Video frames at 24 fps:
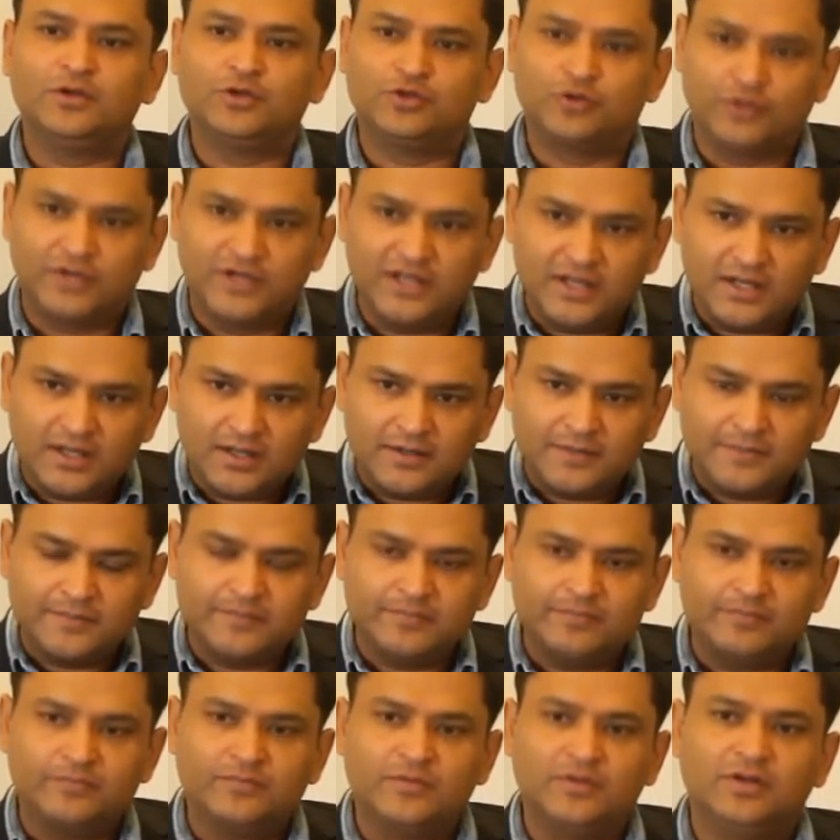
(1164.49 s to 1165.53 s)
Today,
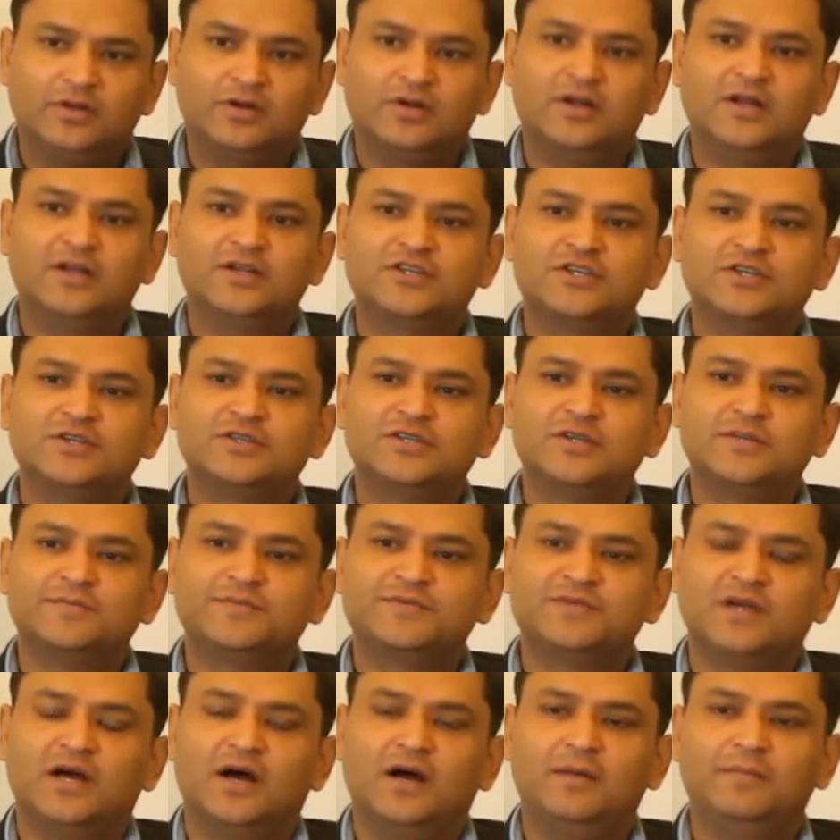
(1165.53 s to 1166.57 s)

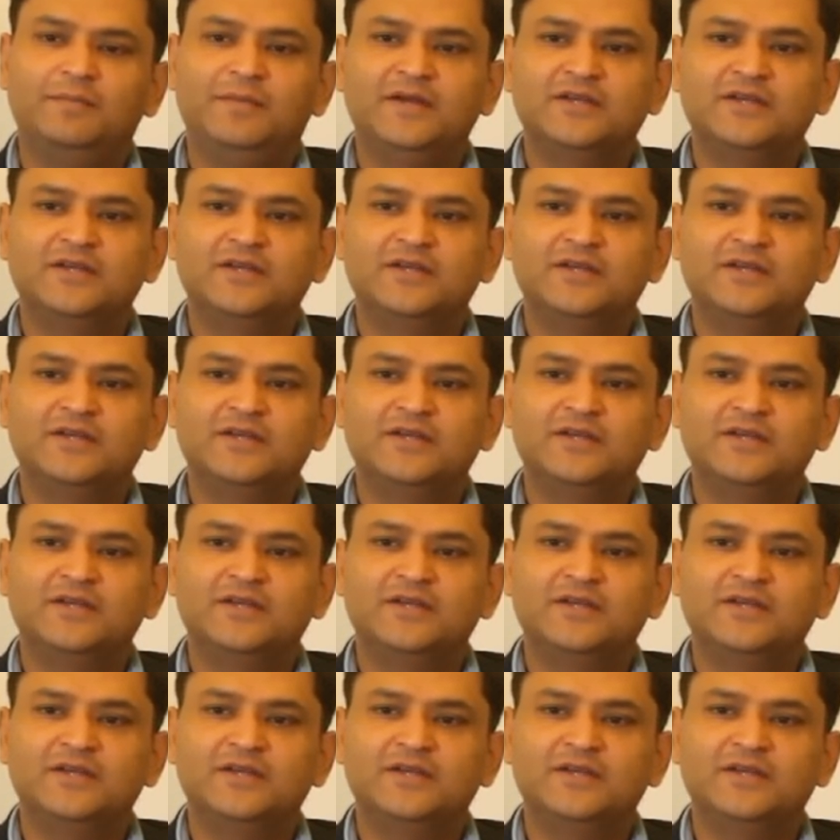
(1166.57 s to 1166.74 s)
relationships are